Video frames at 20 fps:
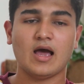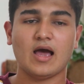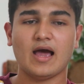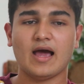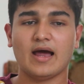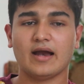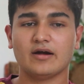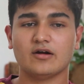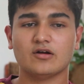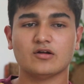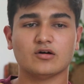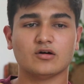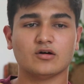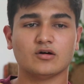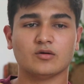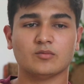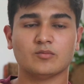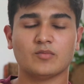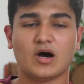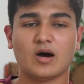And
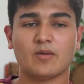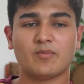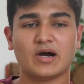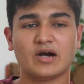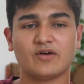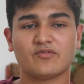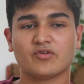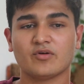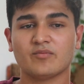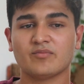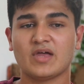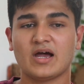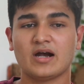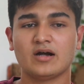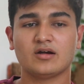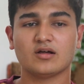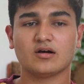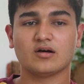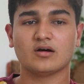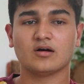apart from
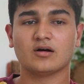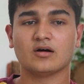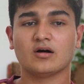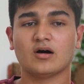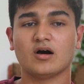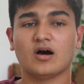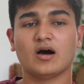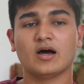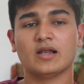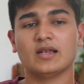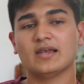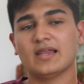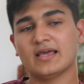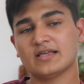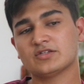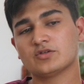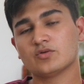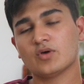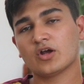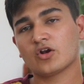that,
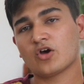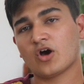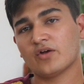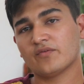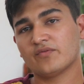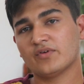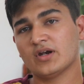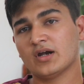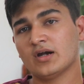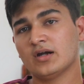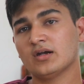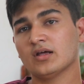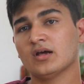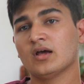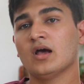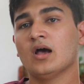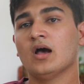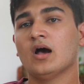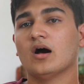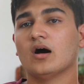unless you are confident,
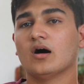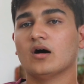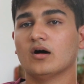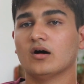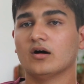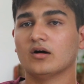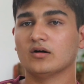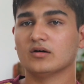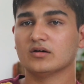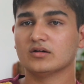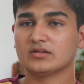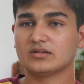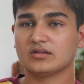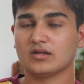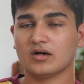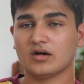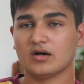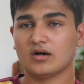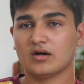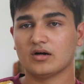
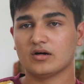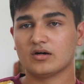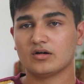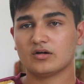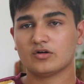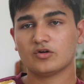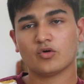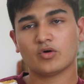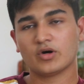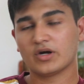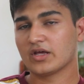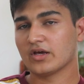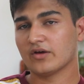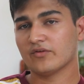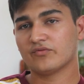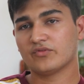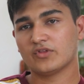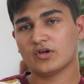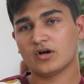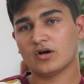don't
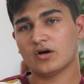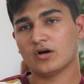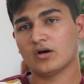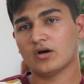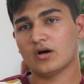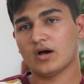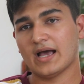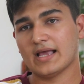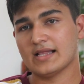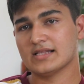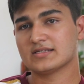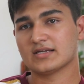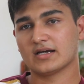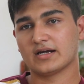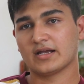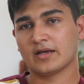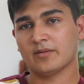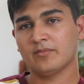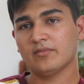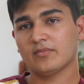give the IELTS
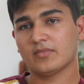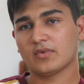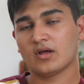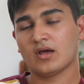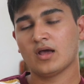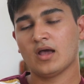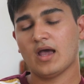attempt,